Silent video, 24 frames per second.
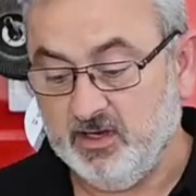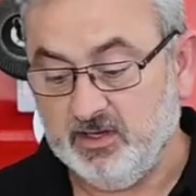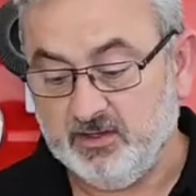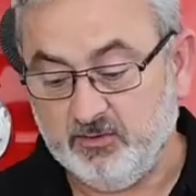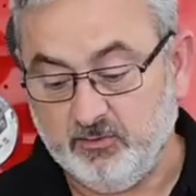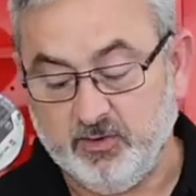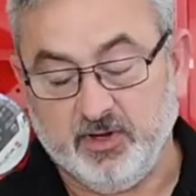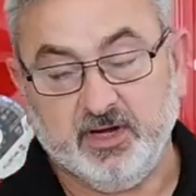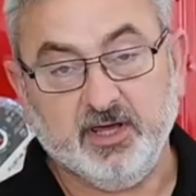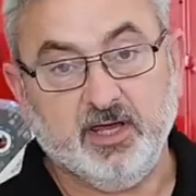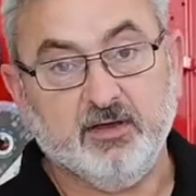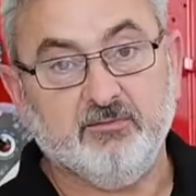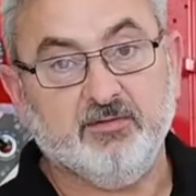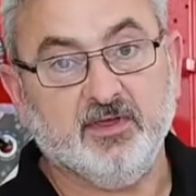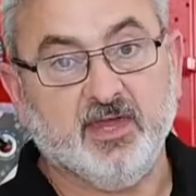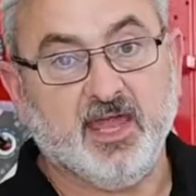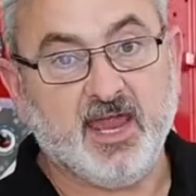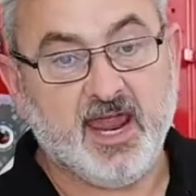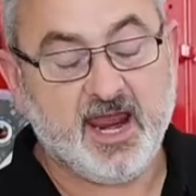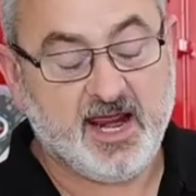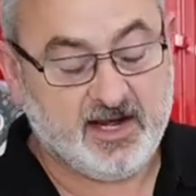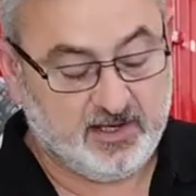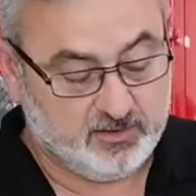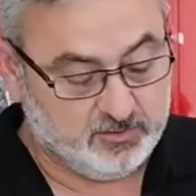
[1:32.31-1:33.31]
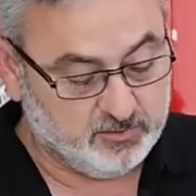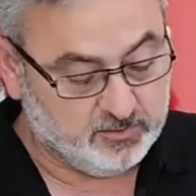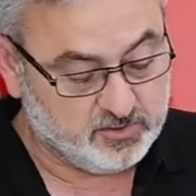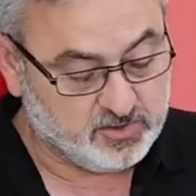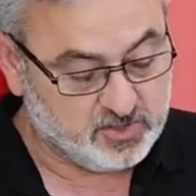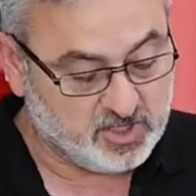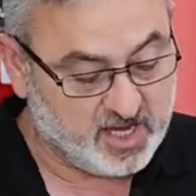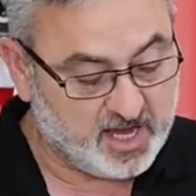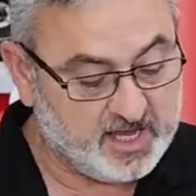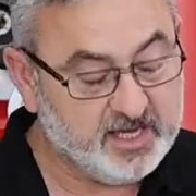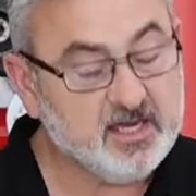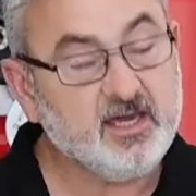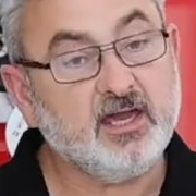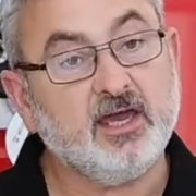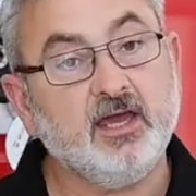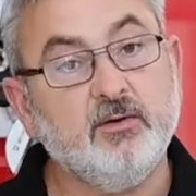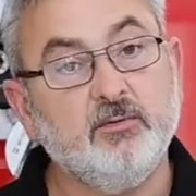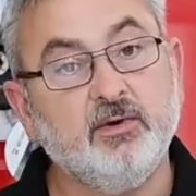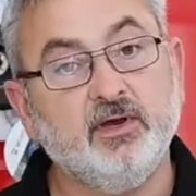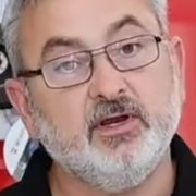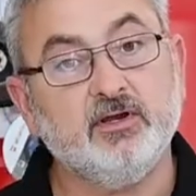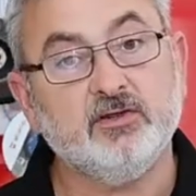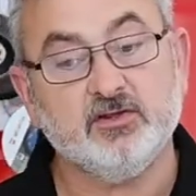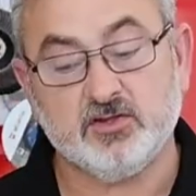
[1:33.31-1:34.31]
Then we're going to give the can a good shake and
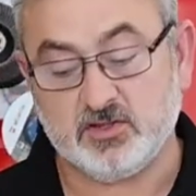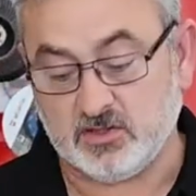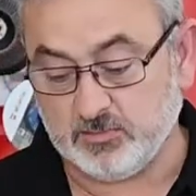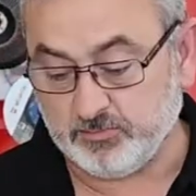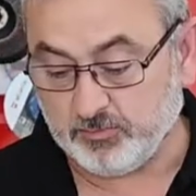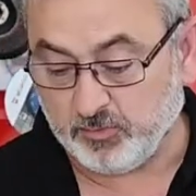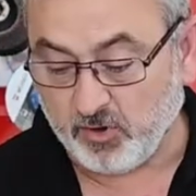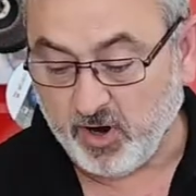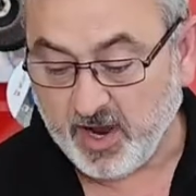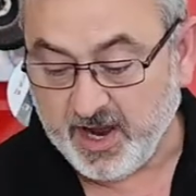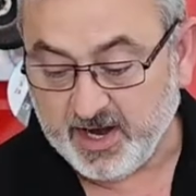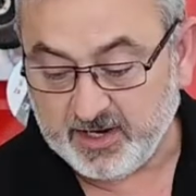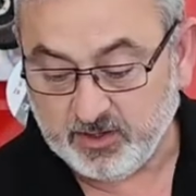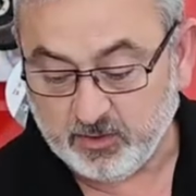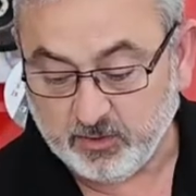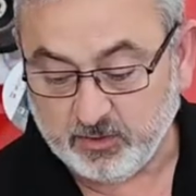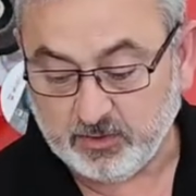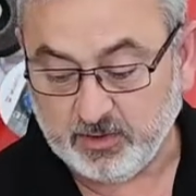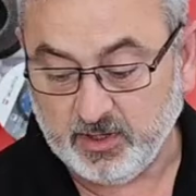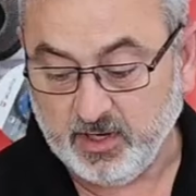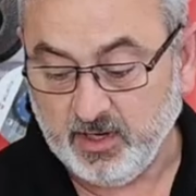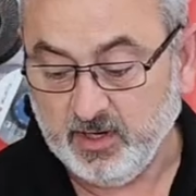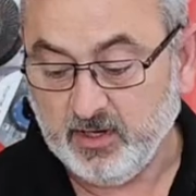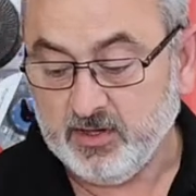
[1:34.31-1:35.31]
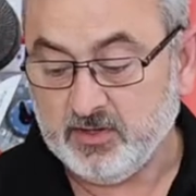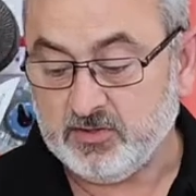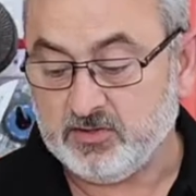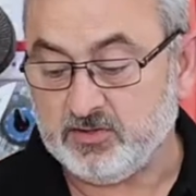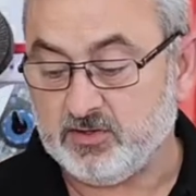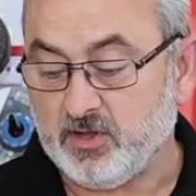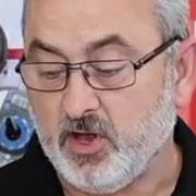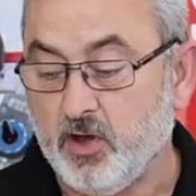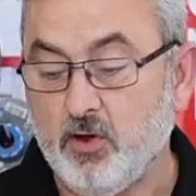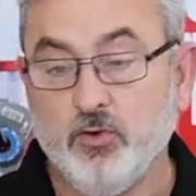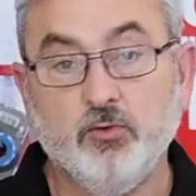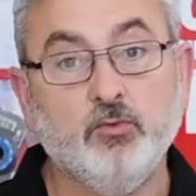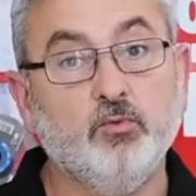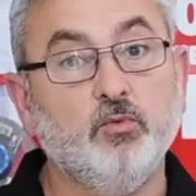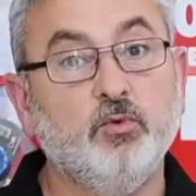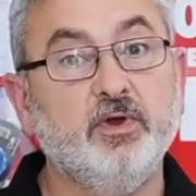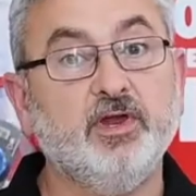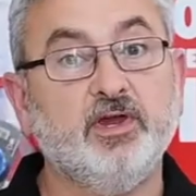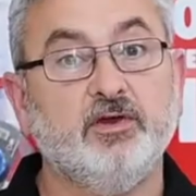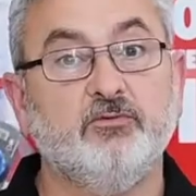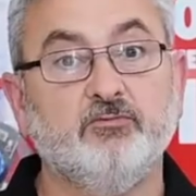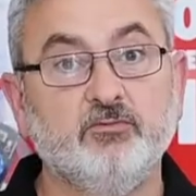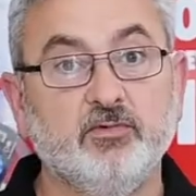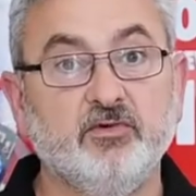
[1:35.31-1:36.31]
we're going to spray it on so we
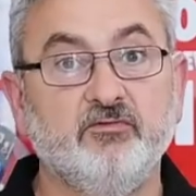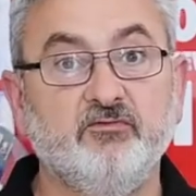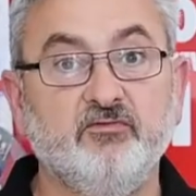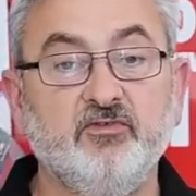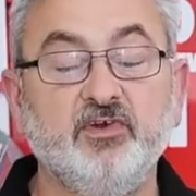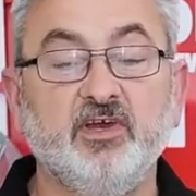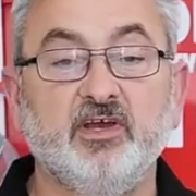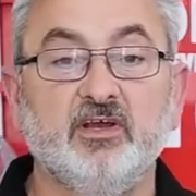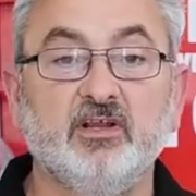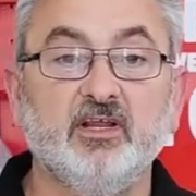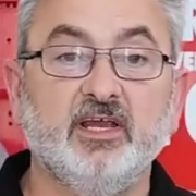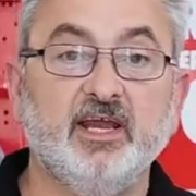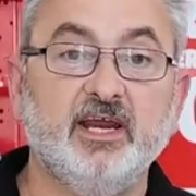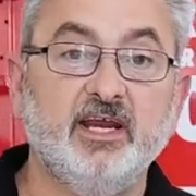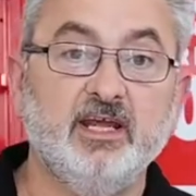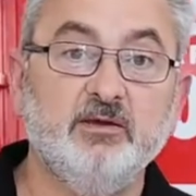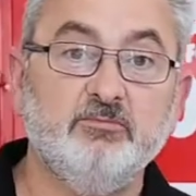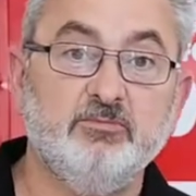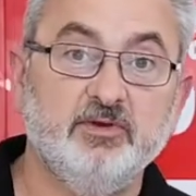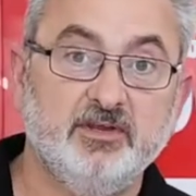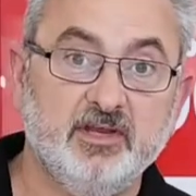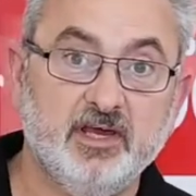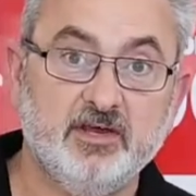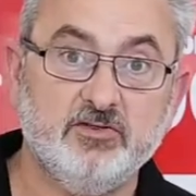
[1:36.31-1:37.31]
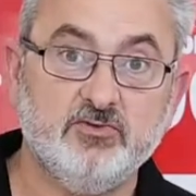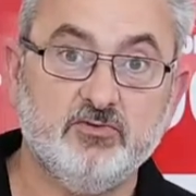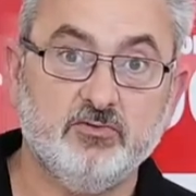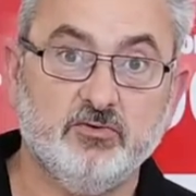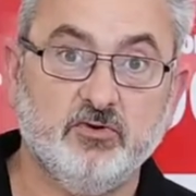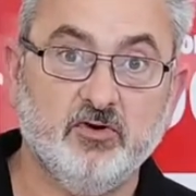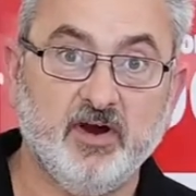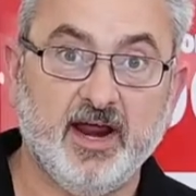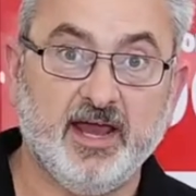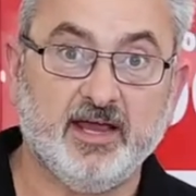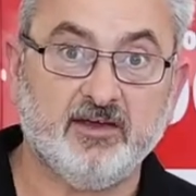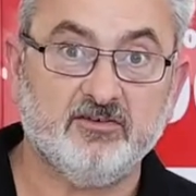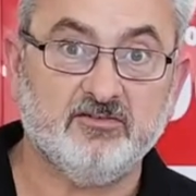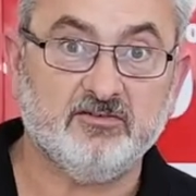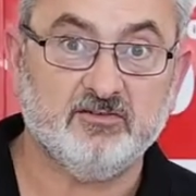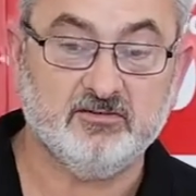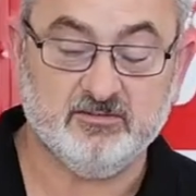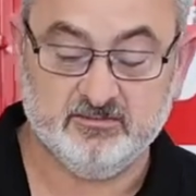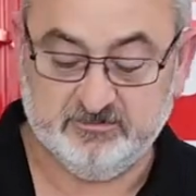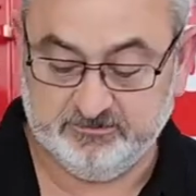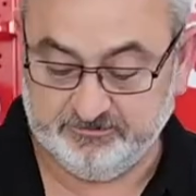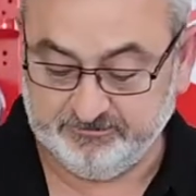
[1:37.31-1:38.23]
can reveal any potential cracks.